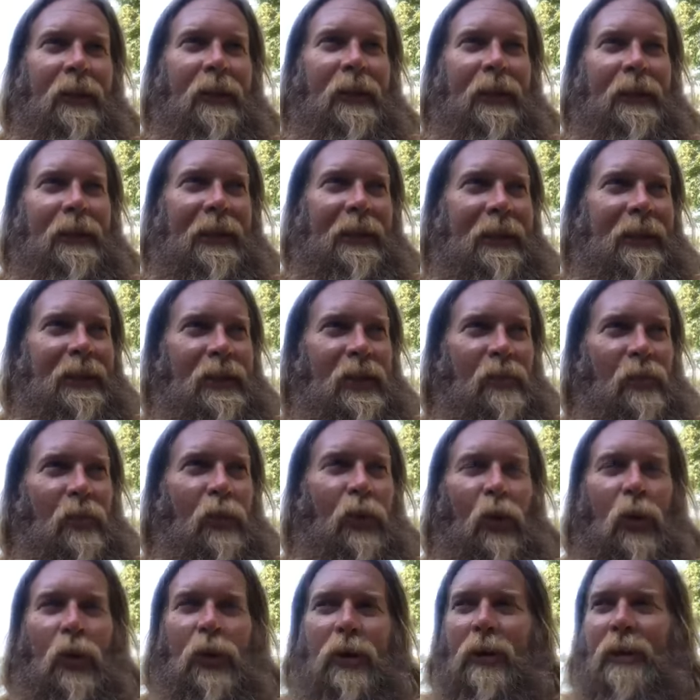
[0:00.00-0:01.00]
I think that's
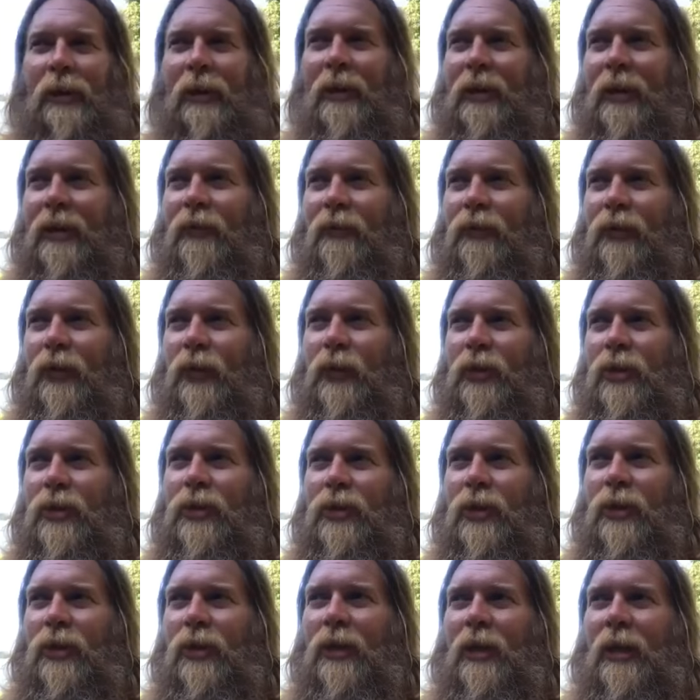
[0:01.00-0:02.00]
important. An
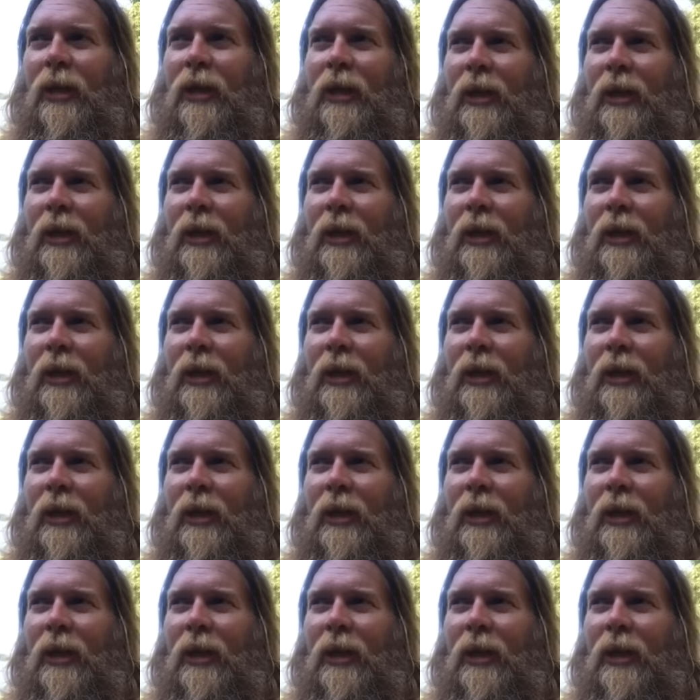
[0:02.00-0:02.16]
influencer